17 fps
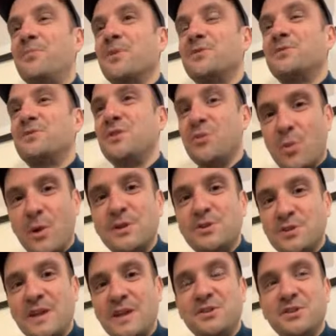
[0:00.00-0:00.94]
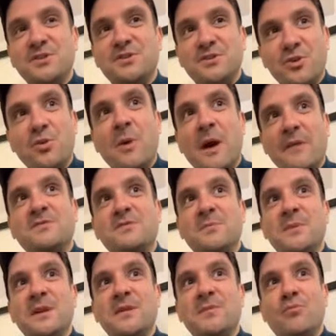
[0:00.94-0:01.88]
So the quick changes do have to
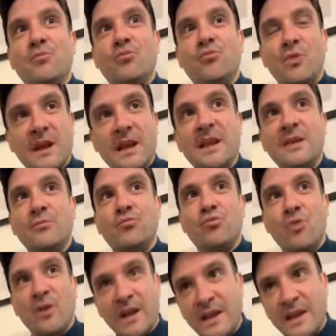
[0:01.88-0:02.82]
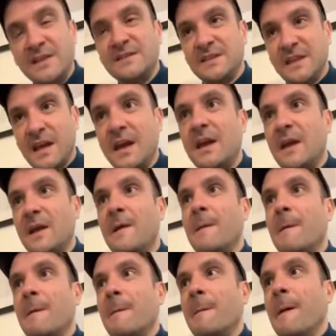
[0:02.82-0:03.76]
be really, really slick,
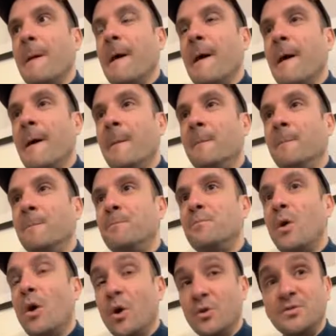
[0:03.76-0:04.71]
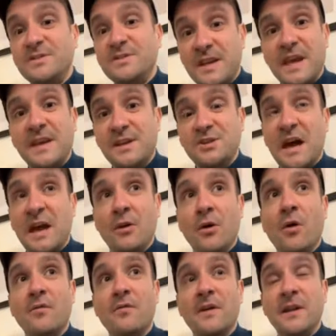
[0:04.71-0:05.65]
on stage and
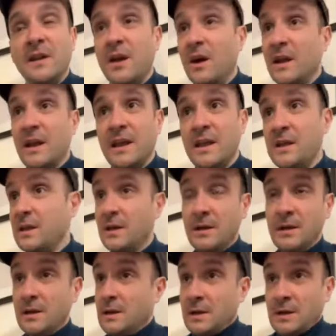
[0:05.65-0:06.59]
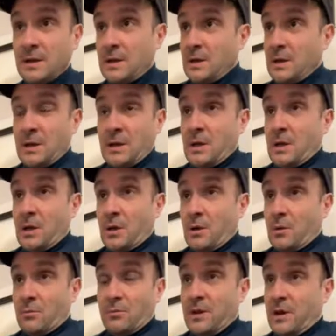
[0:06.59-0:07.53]
off. And luckily,
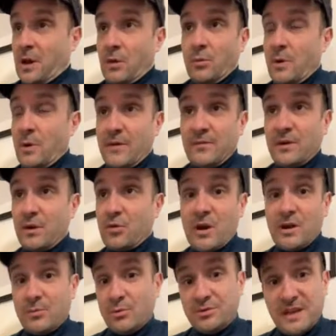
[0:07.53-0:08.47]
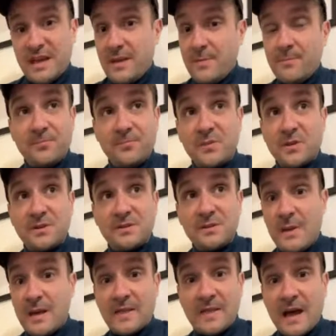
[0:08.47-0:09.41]
we have an incredible team
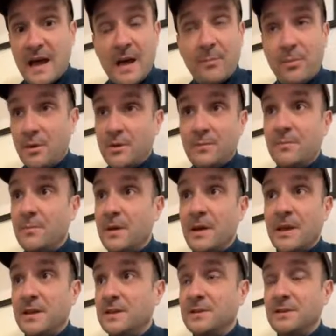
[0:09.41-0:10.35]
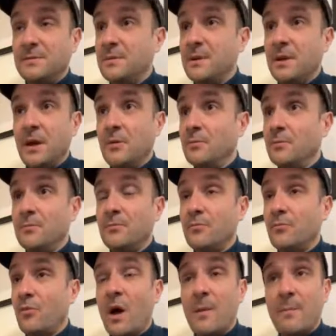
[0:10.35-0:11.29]
to make that happen. And,
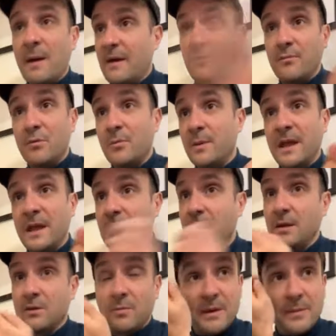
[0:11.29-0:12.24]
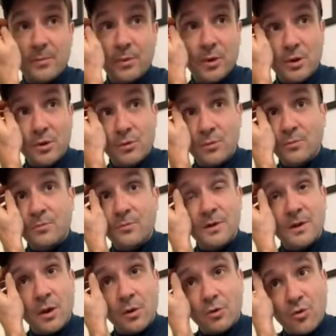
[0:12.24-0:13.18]
right back from the beginning, the people who,
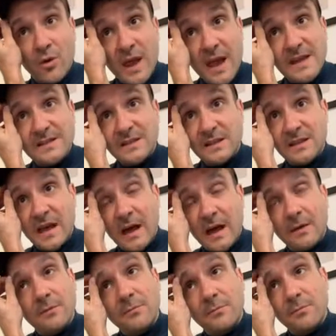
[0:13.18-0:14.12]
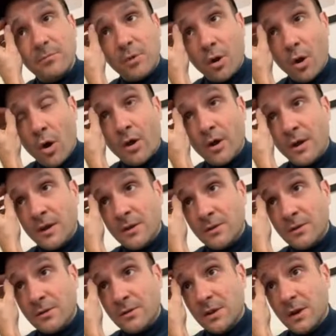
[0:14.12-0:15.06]
created that plot
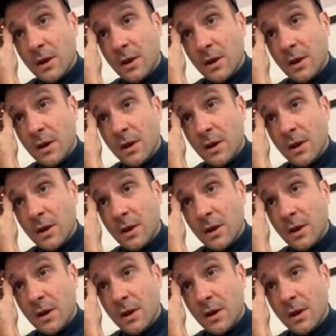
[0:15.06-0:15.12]
and,